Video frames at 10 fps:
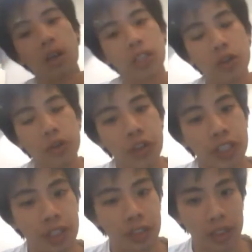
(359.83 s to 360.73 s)

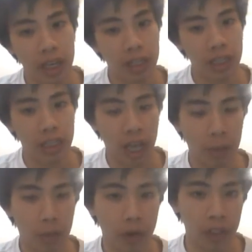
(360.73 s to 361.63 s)
Sarkeesian then
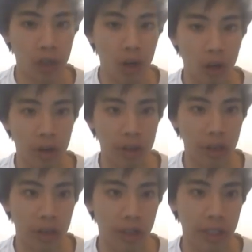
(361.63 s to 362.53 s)
elaborates on
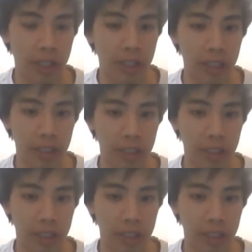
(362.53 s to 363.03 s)
the